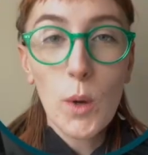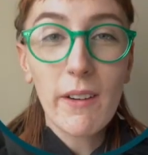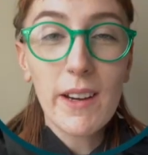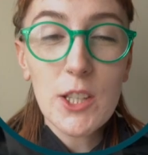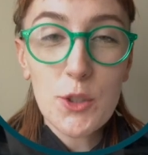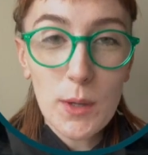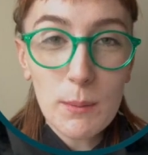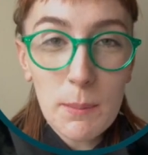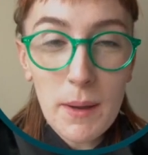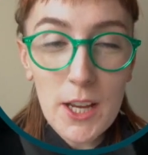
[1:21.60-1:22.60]
We are
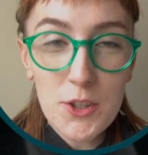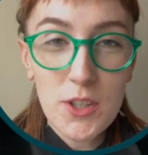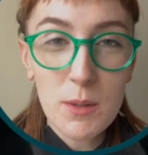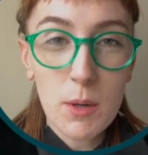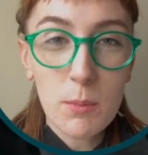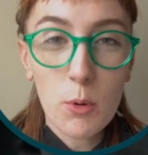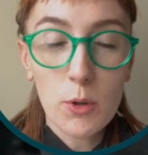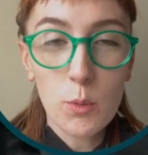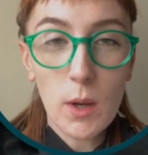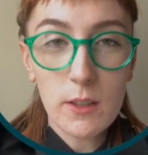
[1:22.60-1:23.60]
extremely passionate about
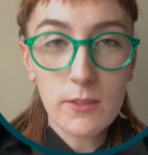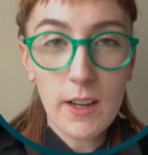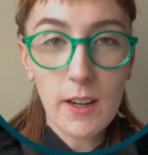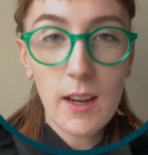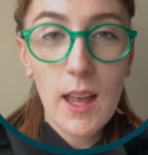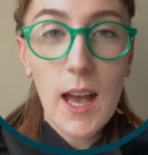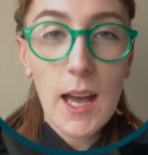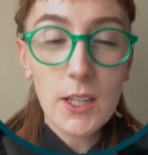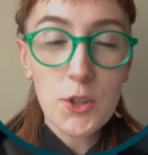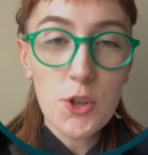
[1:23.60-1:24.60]
porter welfare
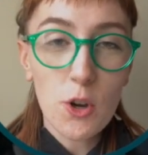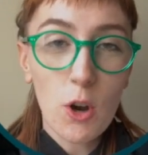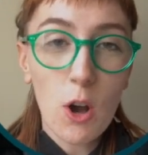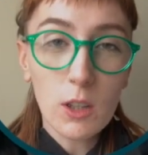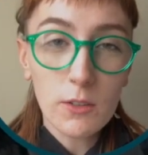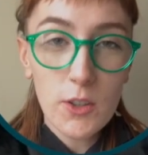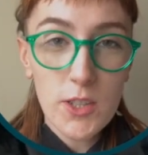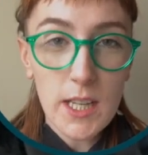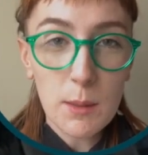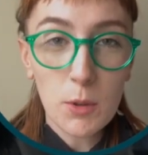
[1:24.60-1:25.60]
and ensure all of our
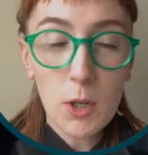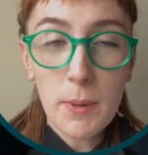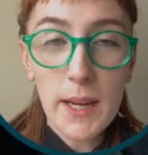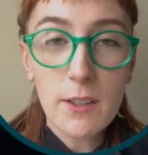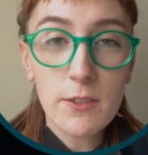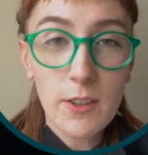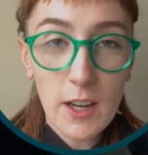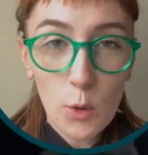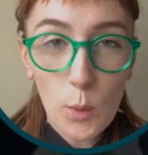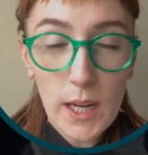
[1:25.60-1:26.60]
team are paid a
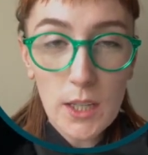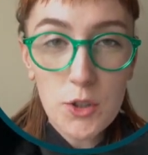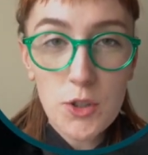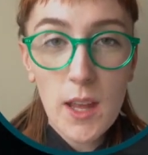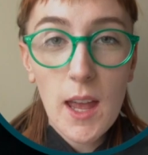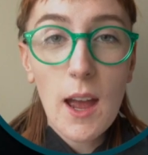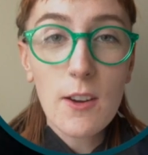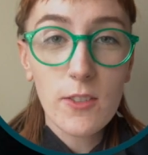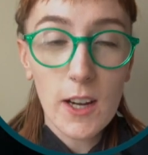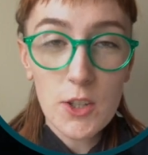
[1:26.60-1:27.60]
fair wage,
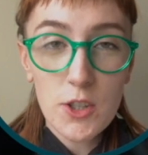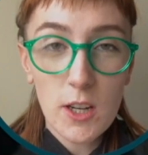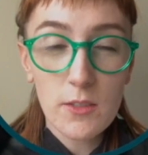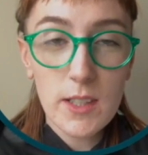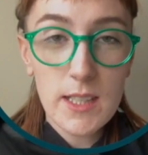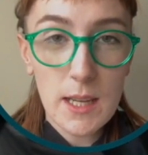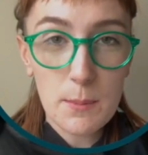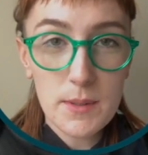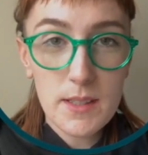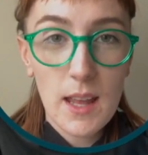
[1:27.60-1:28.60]
a fair share of the
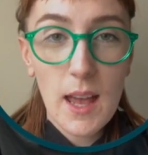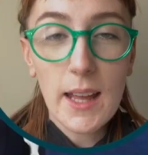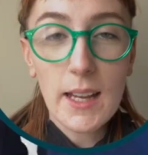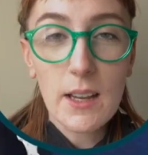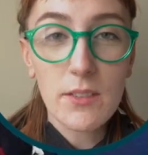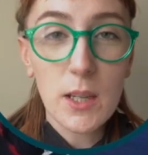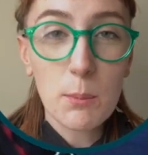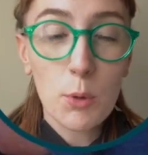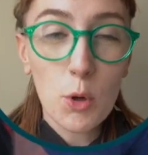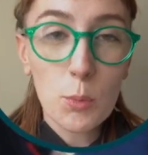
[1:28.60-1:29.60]
tips, and have the
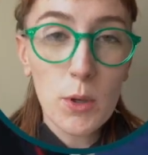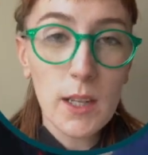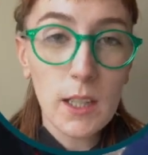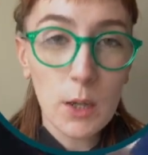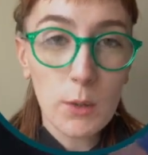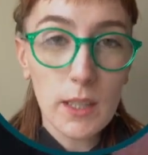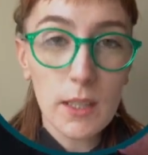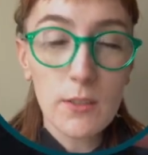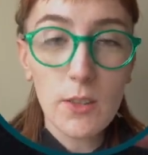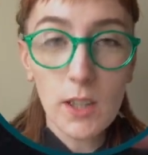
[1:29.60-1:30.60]
appropriate
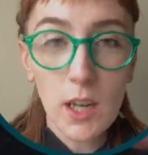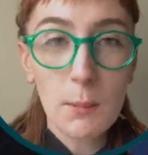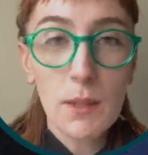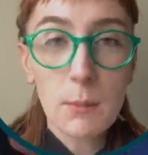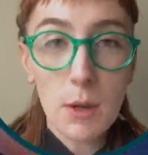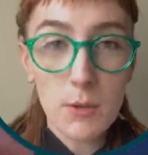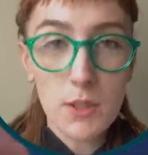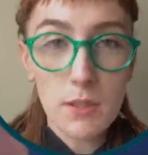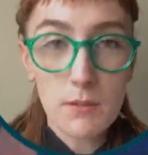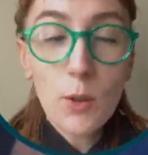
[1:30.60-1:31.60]
clothing for climbing the
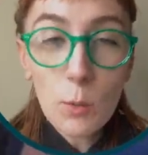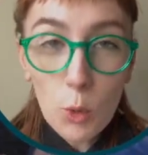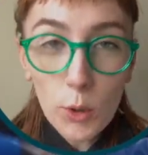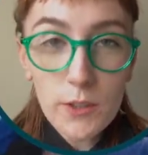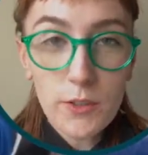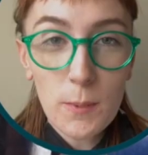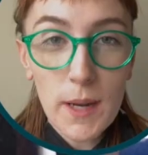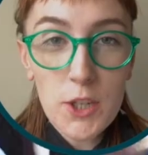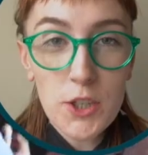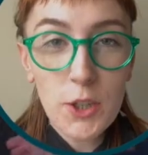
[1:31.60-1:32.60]
mountain. For more
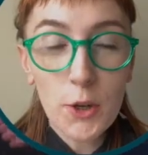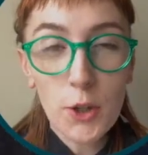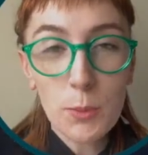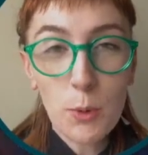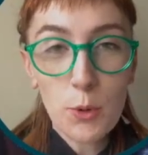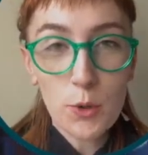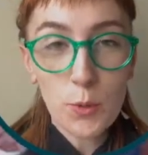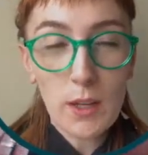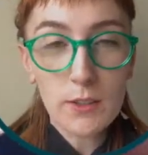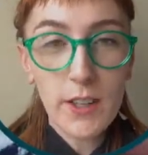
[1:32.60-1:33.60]
information on our porter
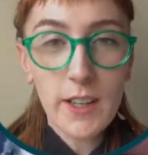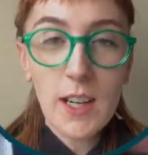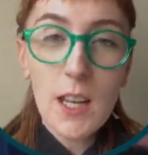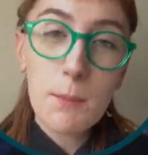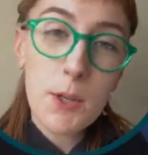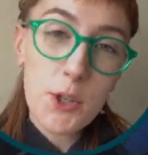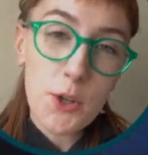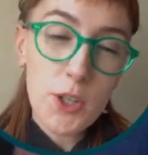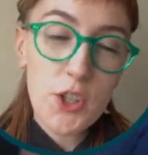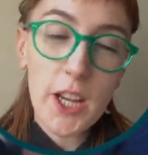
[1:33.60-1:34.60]
welfare, be
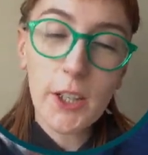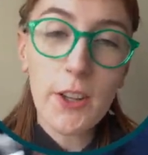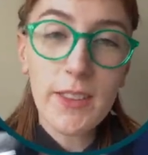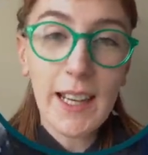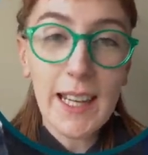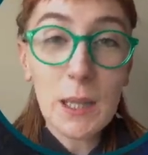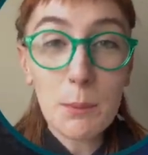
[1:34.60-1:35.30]
sure to check out the link